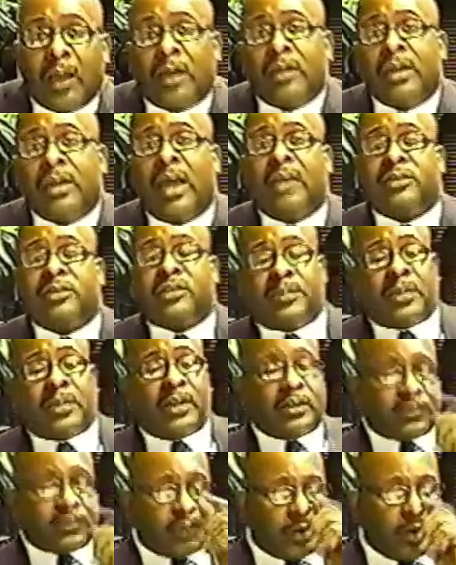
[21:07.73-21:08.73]
Now, something
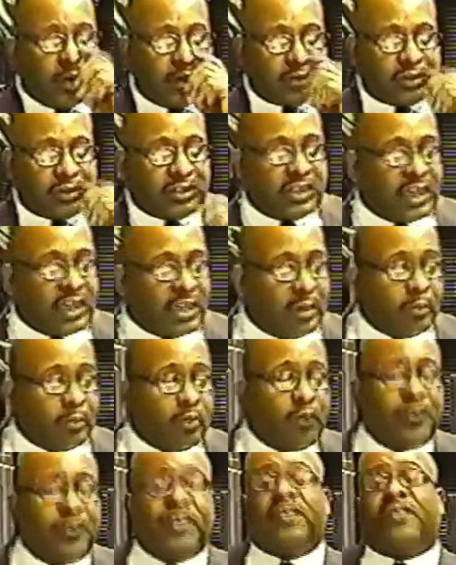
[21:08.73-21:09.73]
else very interesting in the
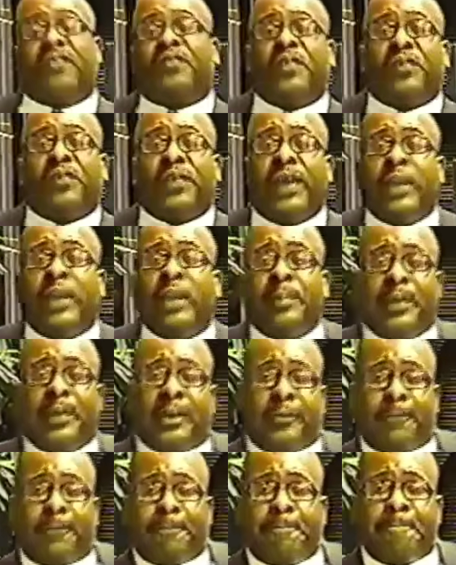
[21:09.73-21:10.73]
movie The Fifth Element.
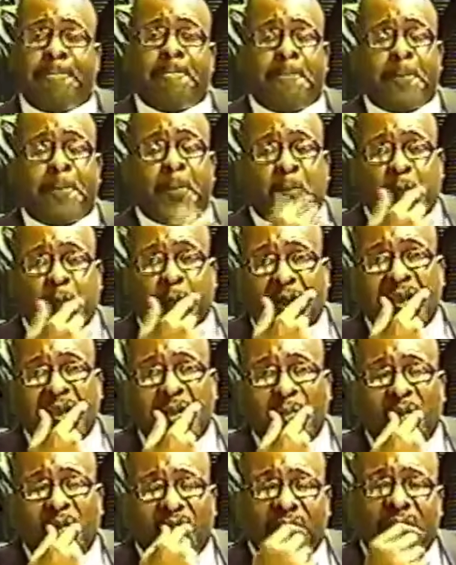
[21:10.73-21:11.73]
In the
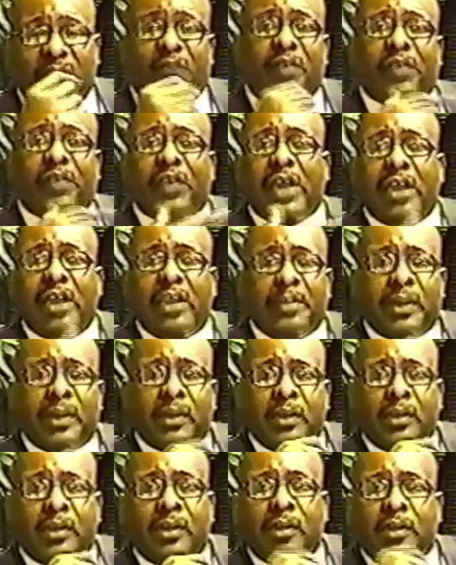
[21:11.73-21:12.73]
movie The Fifth Element,
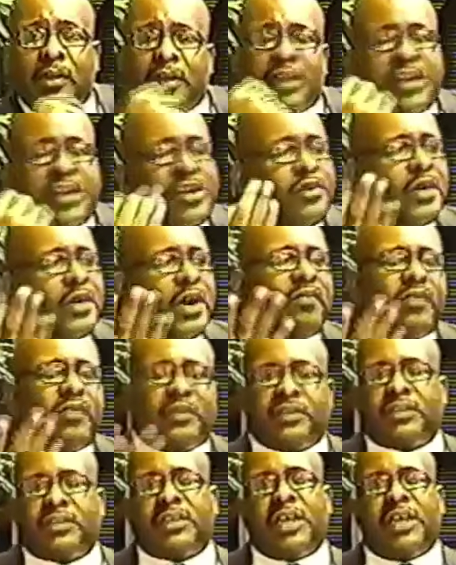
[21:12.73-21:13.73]
here you have
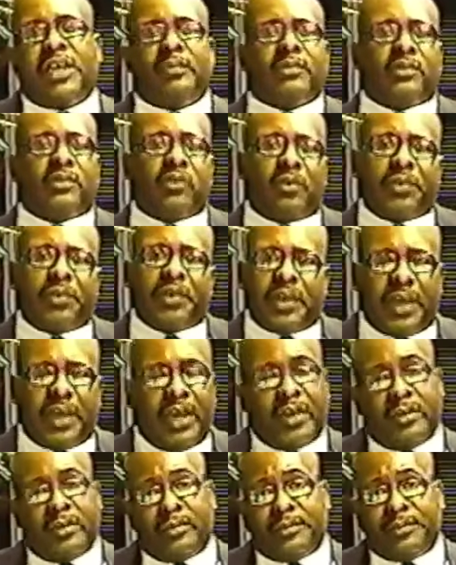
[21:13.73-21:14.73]
this same story again,